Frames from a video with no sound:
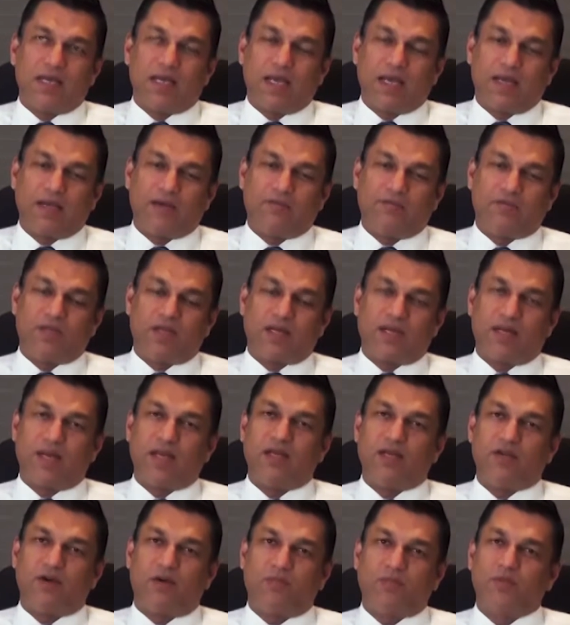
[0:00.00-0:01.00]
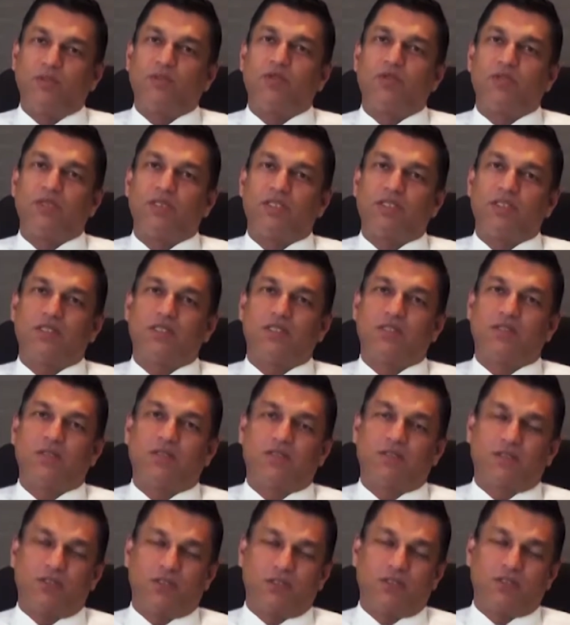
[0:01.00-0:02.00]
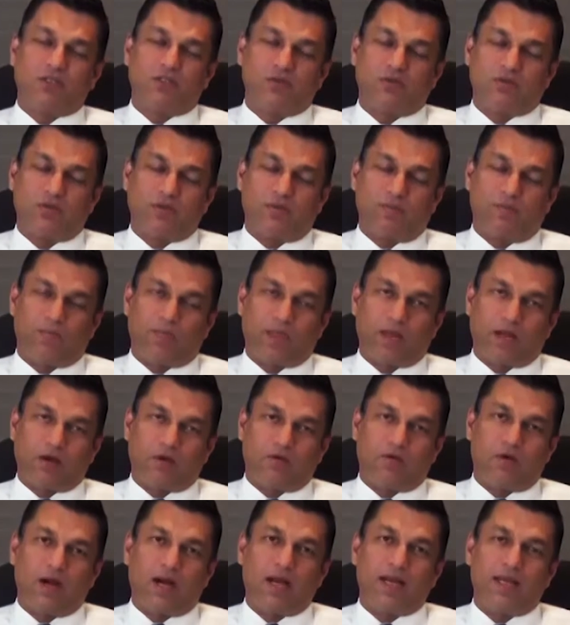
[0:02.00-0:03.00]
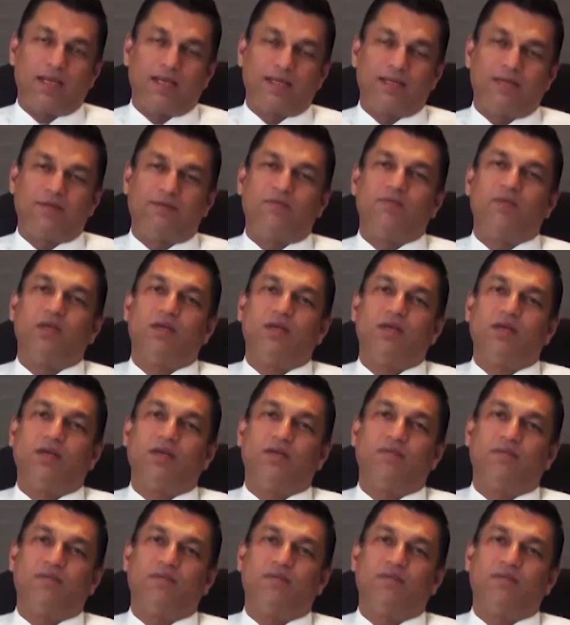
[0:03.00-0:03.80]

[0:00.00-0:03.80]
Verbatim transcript: and if there are any opportunities to acquire uh,